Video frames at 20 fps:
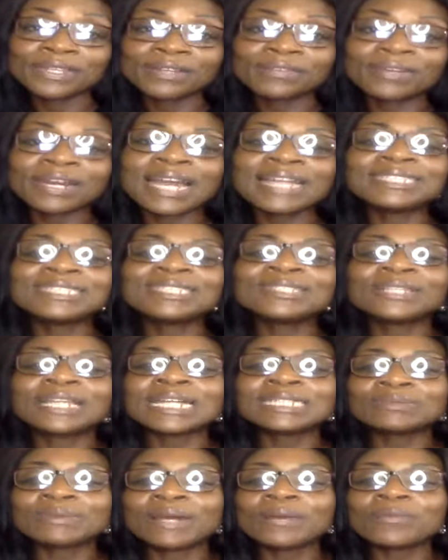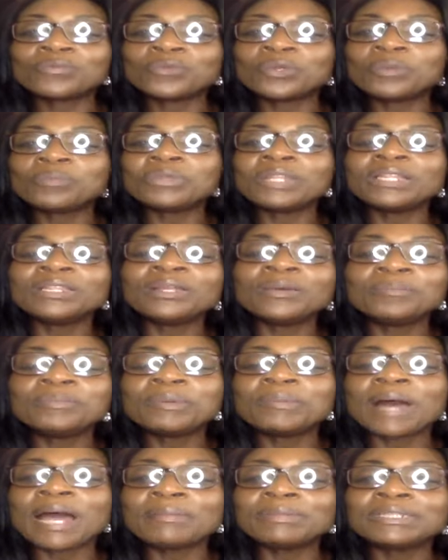right? So that's why the,
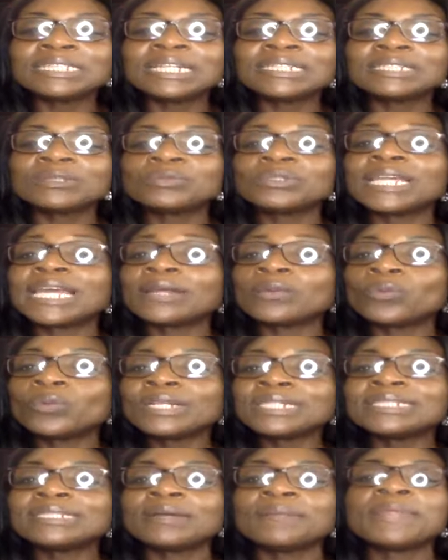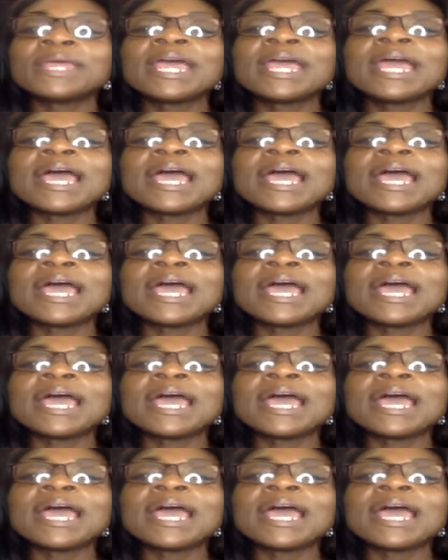the Bible tells us we get wisdom,